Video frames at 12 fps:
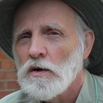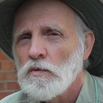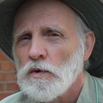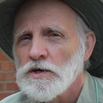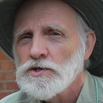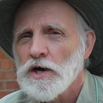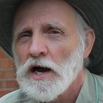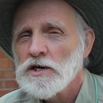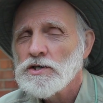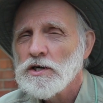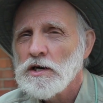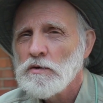which
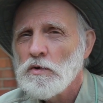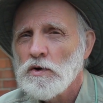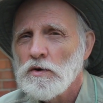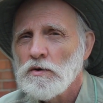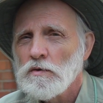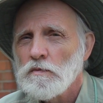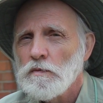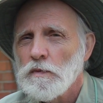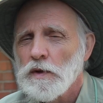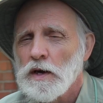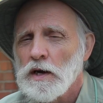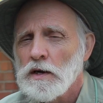actually will,
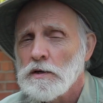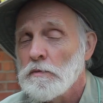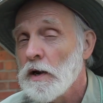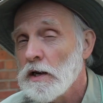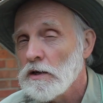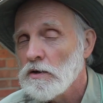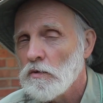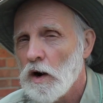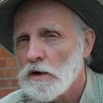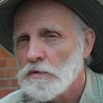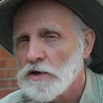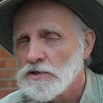depending on your
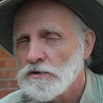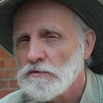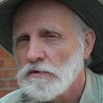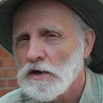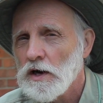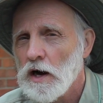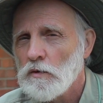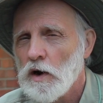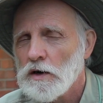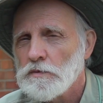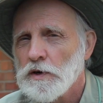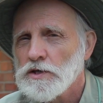water pressure, if you've got high
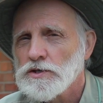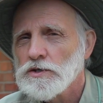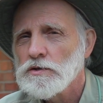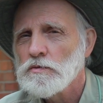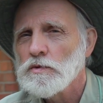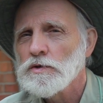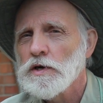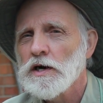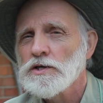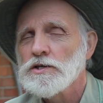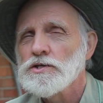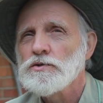water pressure, will
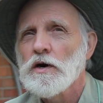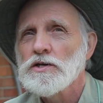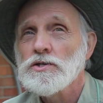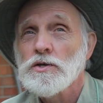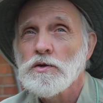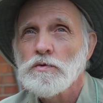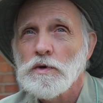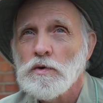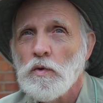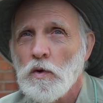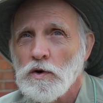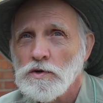actually stretch to
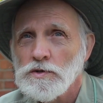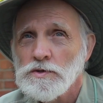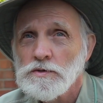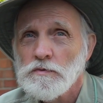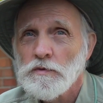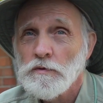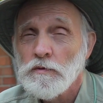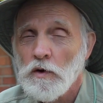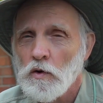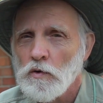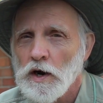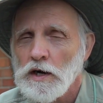3/4 for
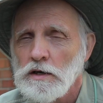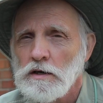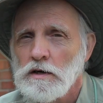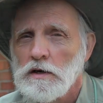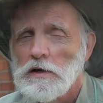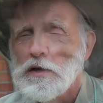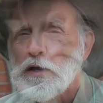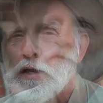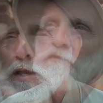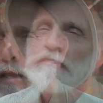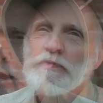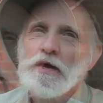flow rate.
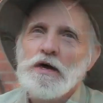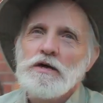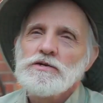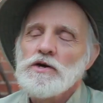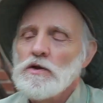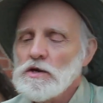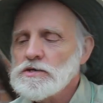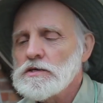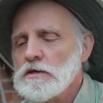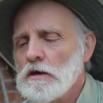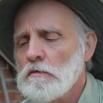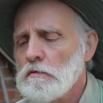So
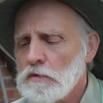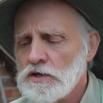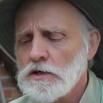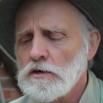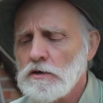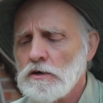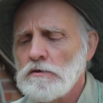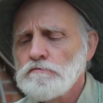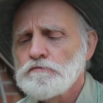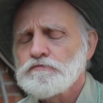this material